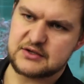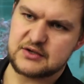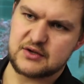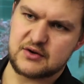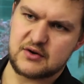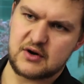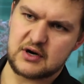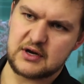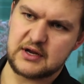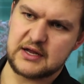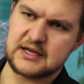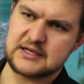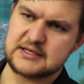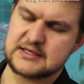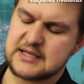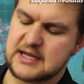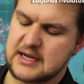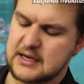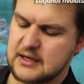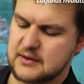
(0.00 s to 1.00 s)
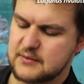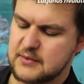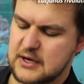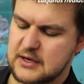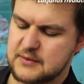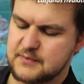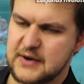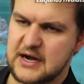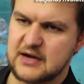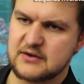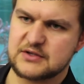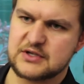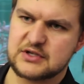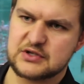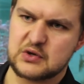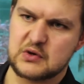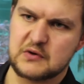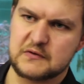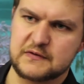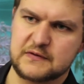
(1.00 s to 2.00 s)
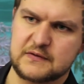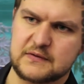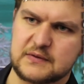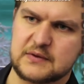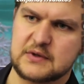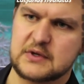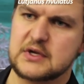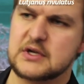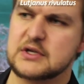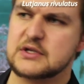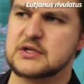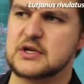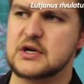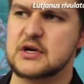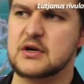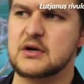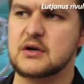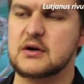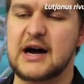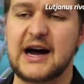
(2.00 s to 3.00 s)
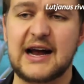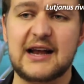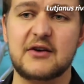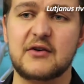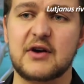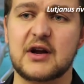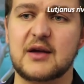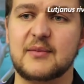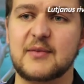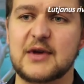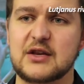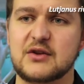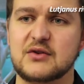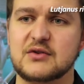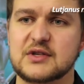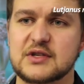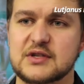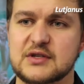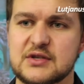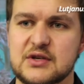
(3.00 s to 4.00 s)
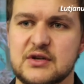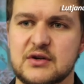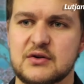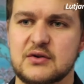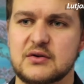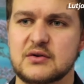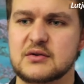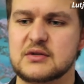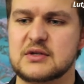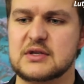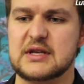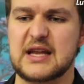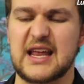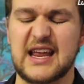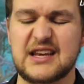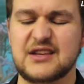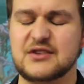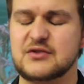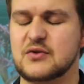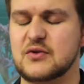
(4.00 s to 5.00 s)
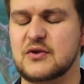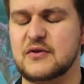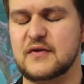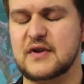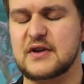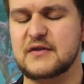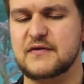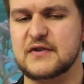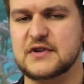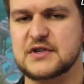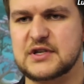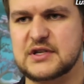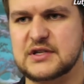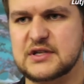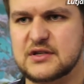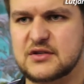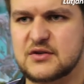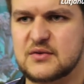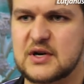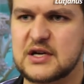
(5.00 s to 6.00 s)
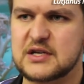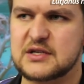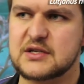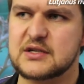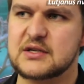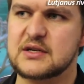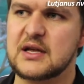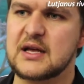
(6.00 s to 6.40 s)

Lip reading: the rock and get stuck, it bounces off. So highly recommend using circles in any sort of reef fishing situation.